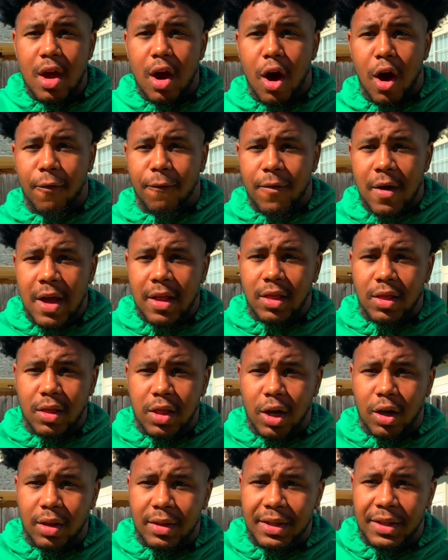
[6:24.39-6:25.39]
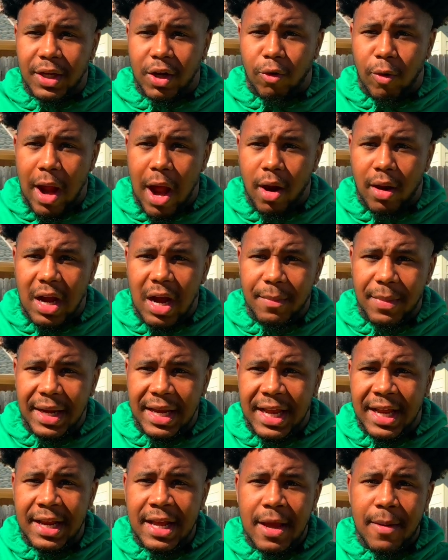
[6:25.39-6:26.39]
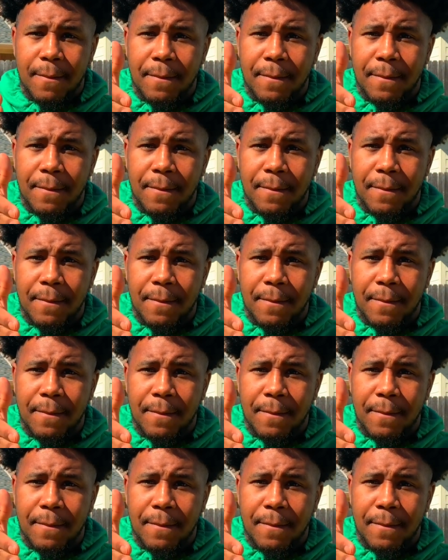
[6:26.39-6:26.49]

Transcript: of literally the crowd coming in,